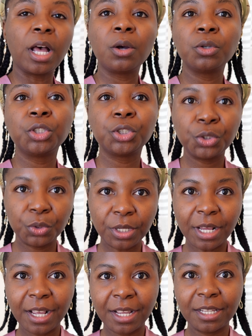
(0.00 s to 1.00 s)
I'll show you
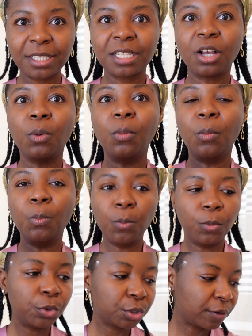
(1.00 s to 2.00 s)
guys
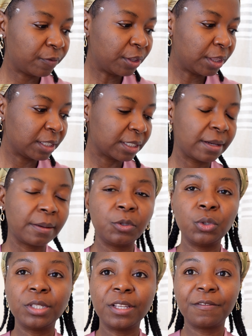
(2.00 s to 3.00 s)
most of the things that I'm
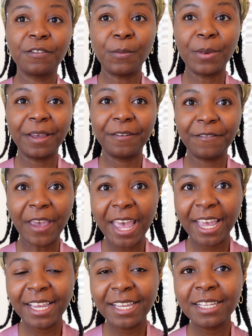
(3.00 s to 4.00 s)
using for my
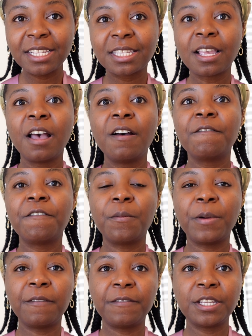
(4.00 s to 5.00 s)
face
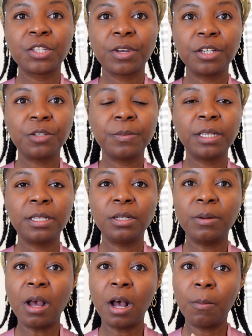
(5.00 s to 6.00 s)
regimen,
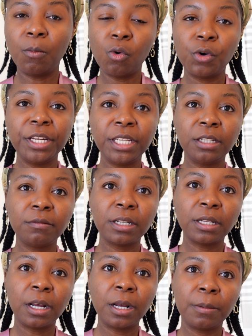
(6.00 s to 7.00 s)
morning
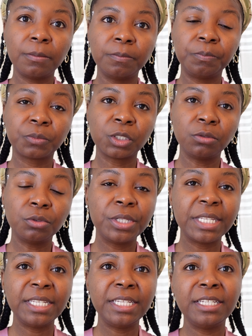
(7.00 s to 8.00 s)

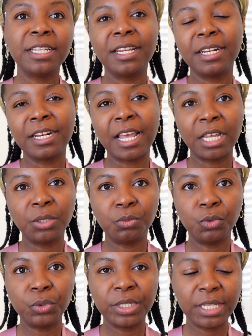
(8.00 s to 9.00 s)
routine and night
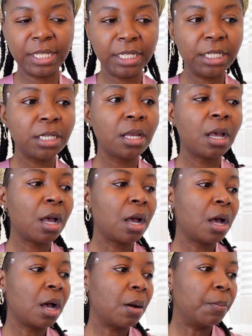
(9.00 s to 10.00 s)
routine.
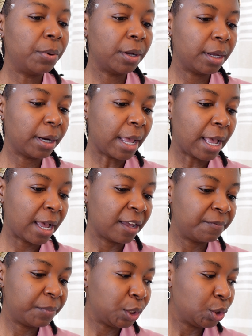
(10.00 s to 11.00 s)
But
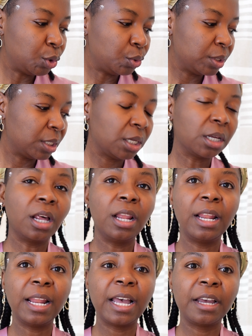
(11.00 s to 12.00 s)
I've been using a
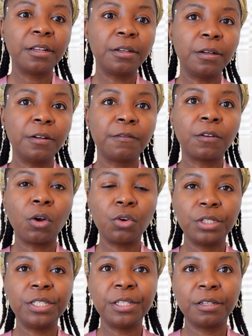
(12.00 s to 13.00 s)
lot of
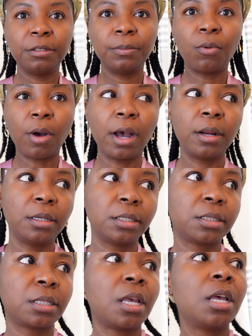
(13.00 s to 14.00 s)
Ordinary products.